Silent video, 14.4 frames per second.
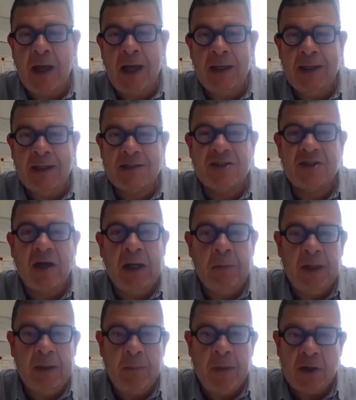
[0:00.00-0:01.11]

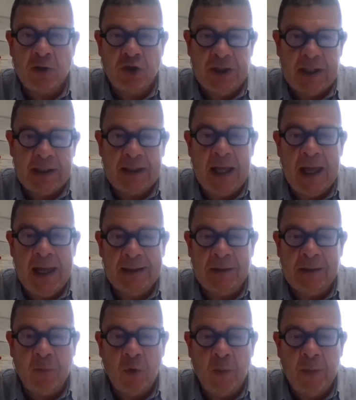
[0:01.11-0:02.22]
extremely marginal at
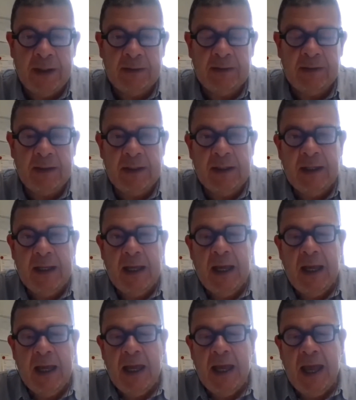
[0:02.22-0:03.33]
the moment.
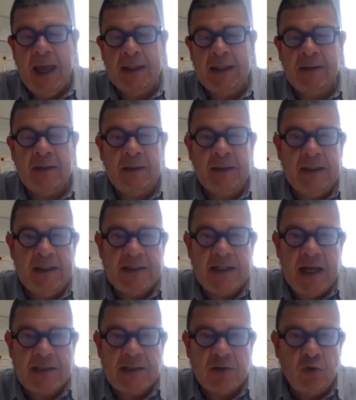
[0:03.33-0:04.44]
And this
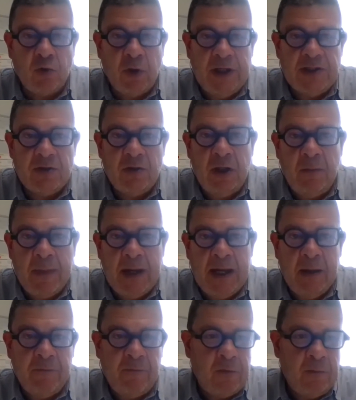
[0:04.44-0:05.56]
has two
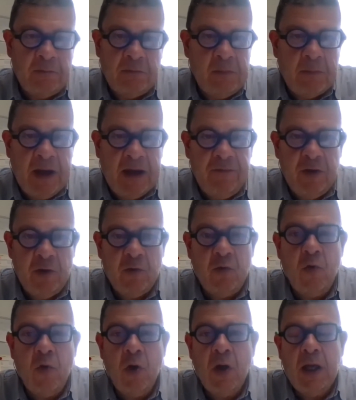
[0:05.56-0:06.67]
reasons from my
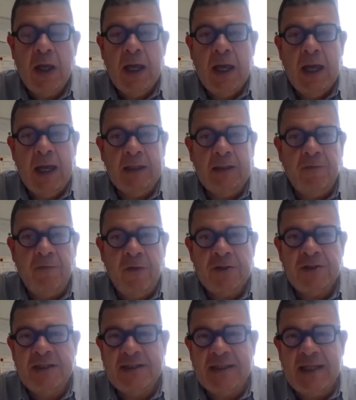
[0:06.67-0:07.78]
view. The
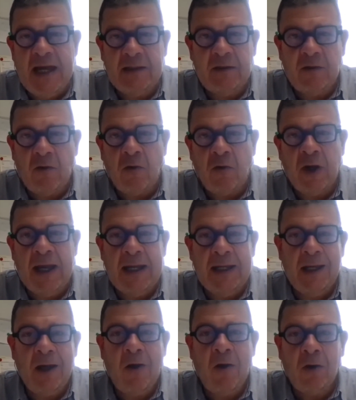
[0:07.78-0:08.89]
first is that
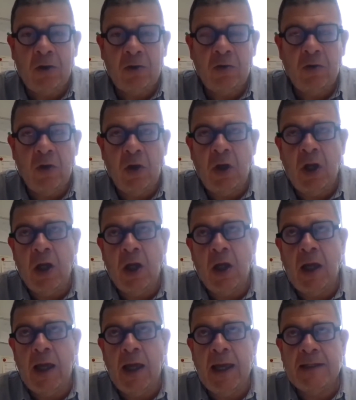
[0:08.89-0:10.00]
organic cotton
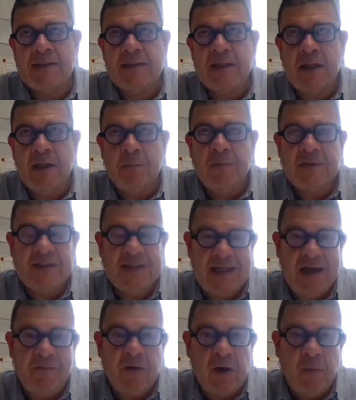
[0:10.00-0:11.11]
has
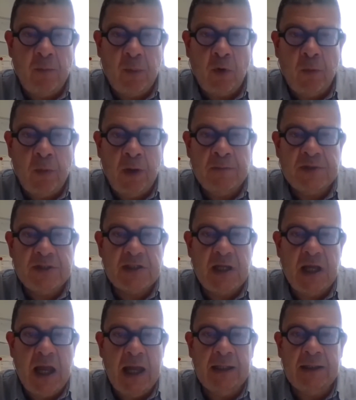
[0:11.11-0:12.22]
several problems
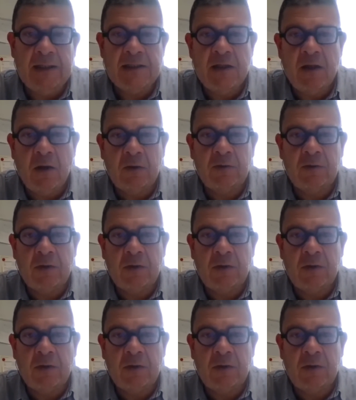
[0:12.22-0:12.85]
and is not